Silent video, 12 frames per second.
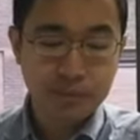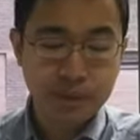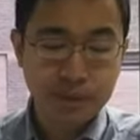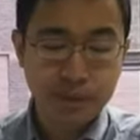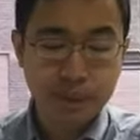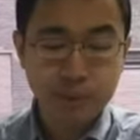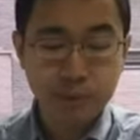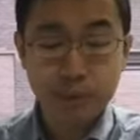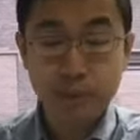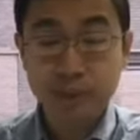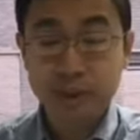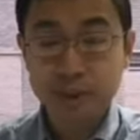The people
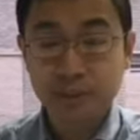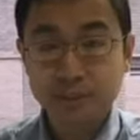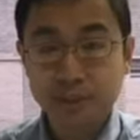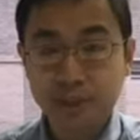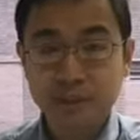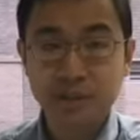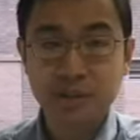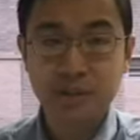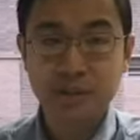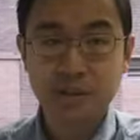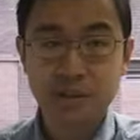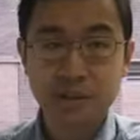who are subject
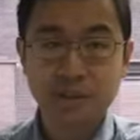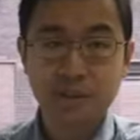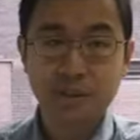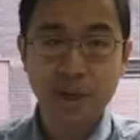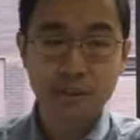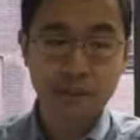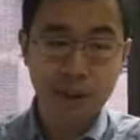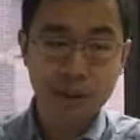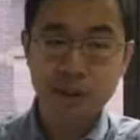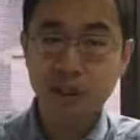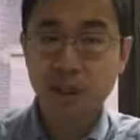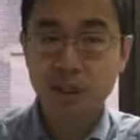to public
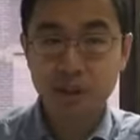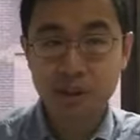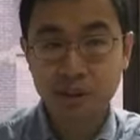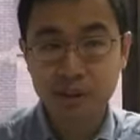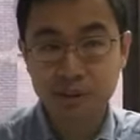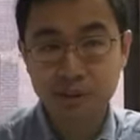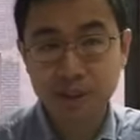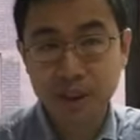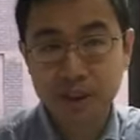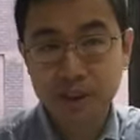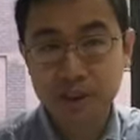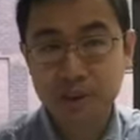charge
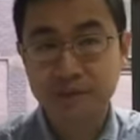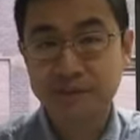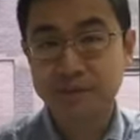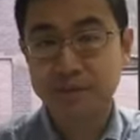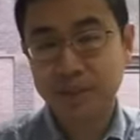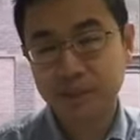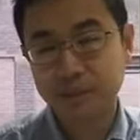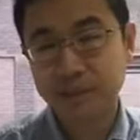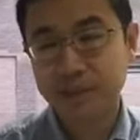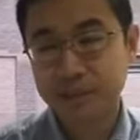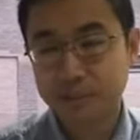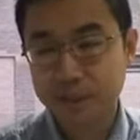determinations of
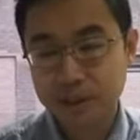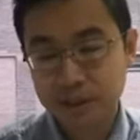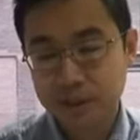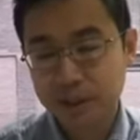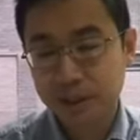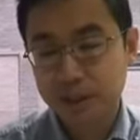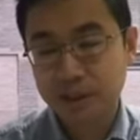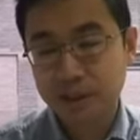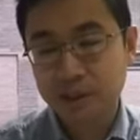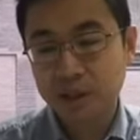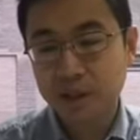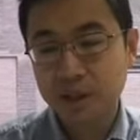inadmissibility
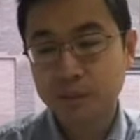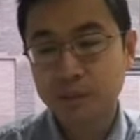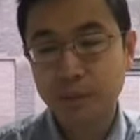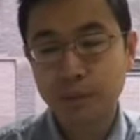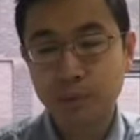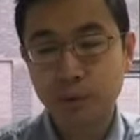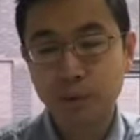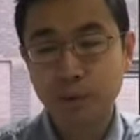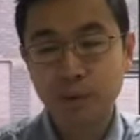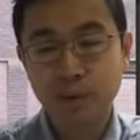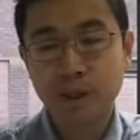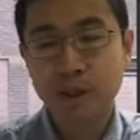are people
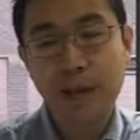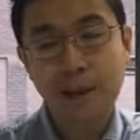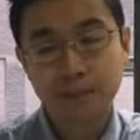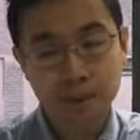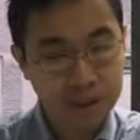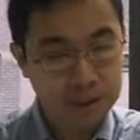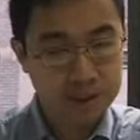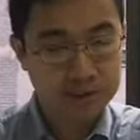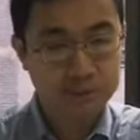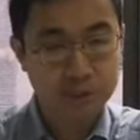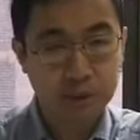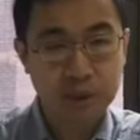who are applicants
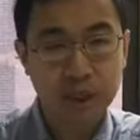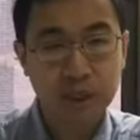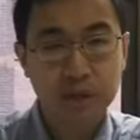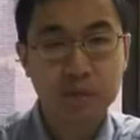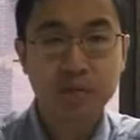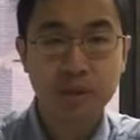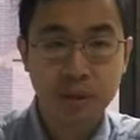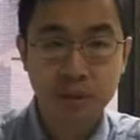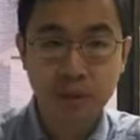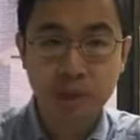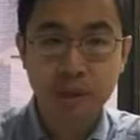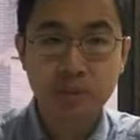for a green
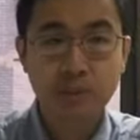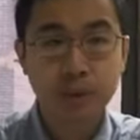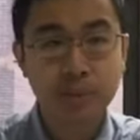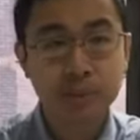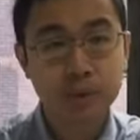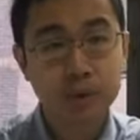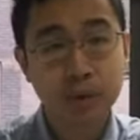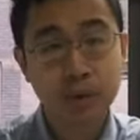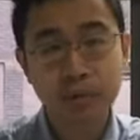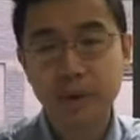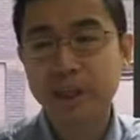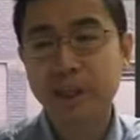card. People who
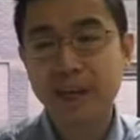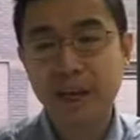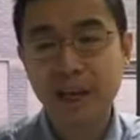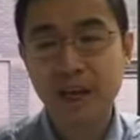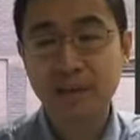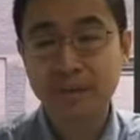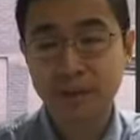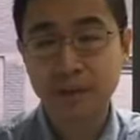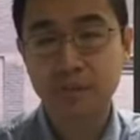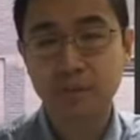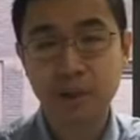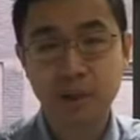already have a
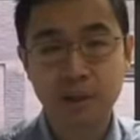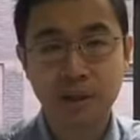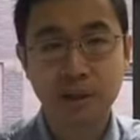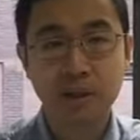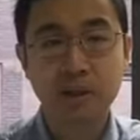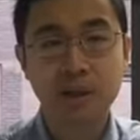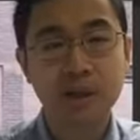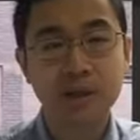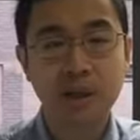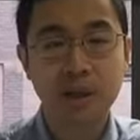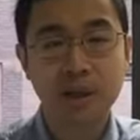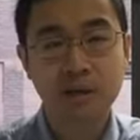green card are
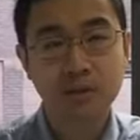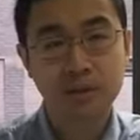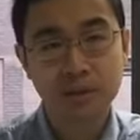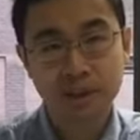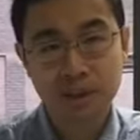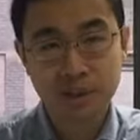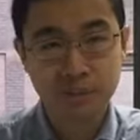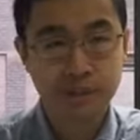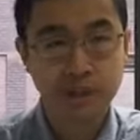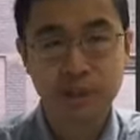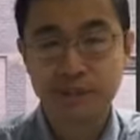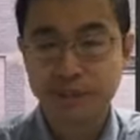not going to
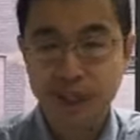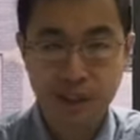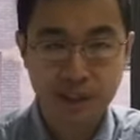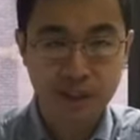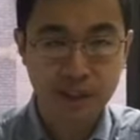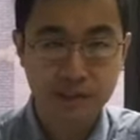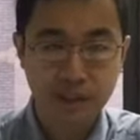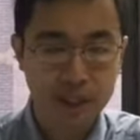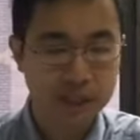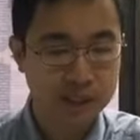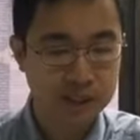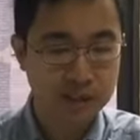be affected by
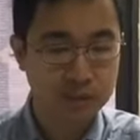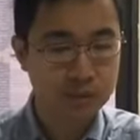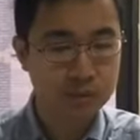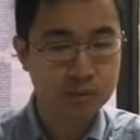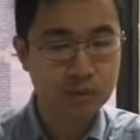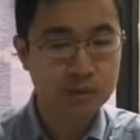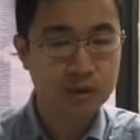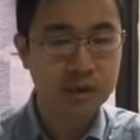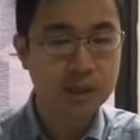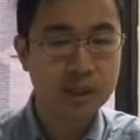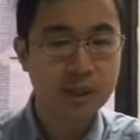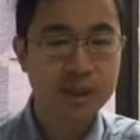this new rule
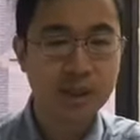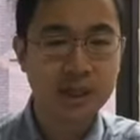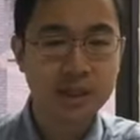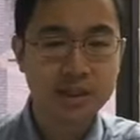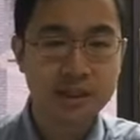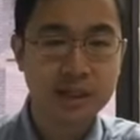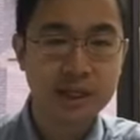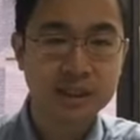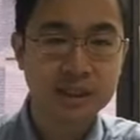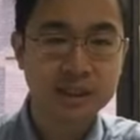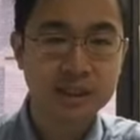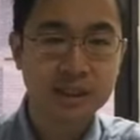
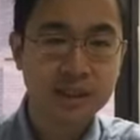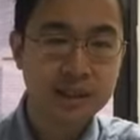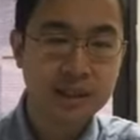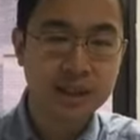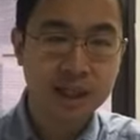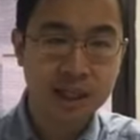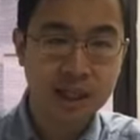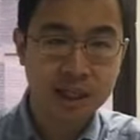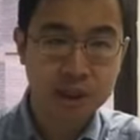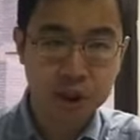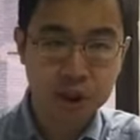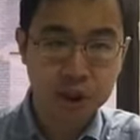unless they
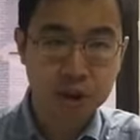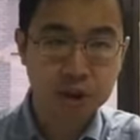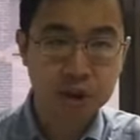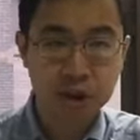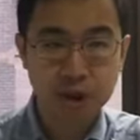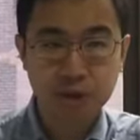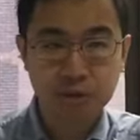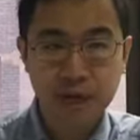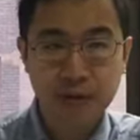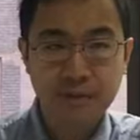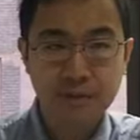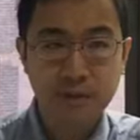
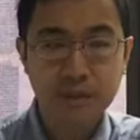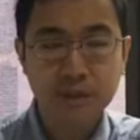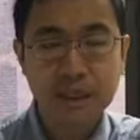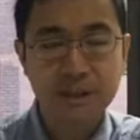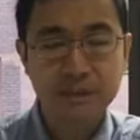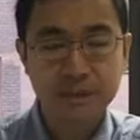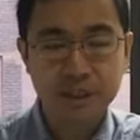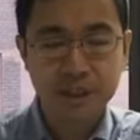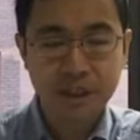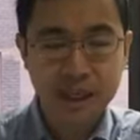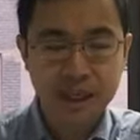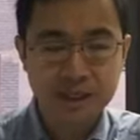travel, leave the
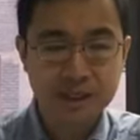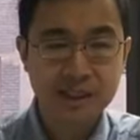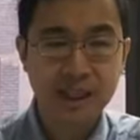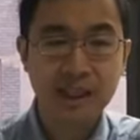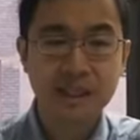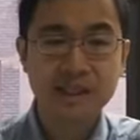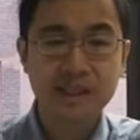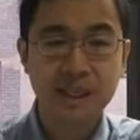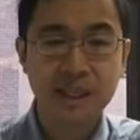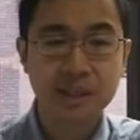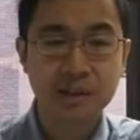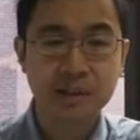United States,
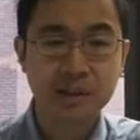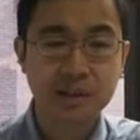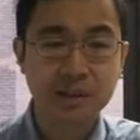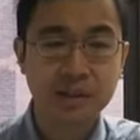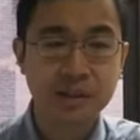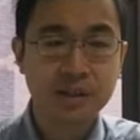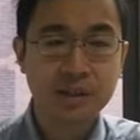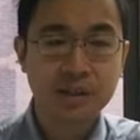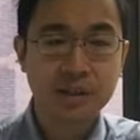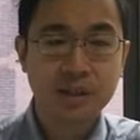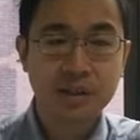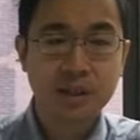and
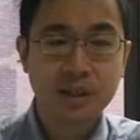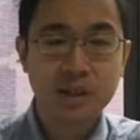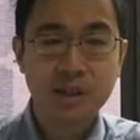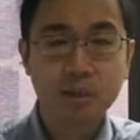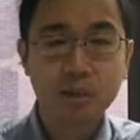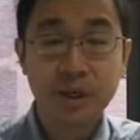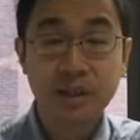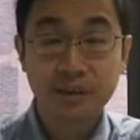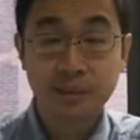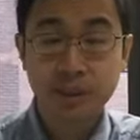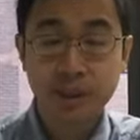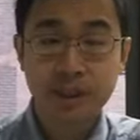uh, away
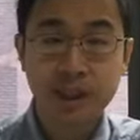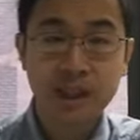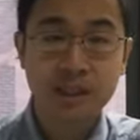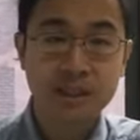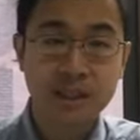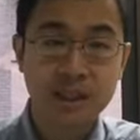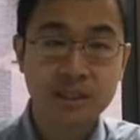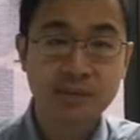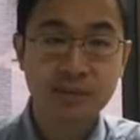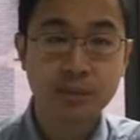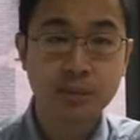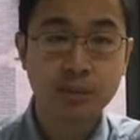from the United States
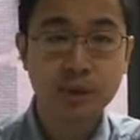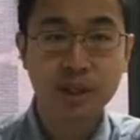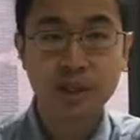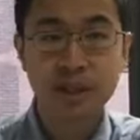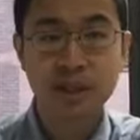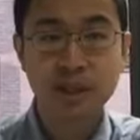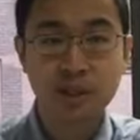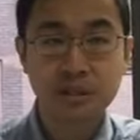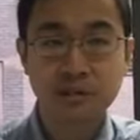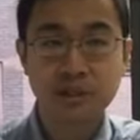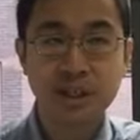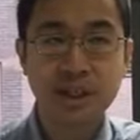for more than
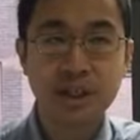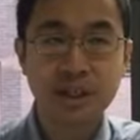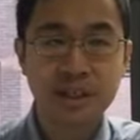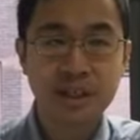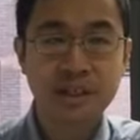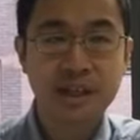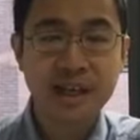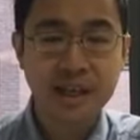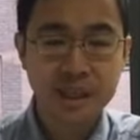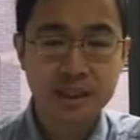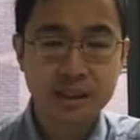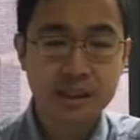180
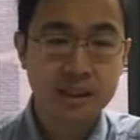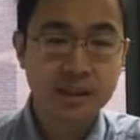days,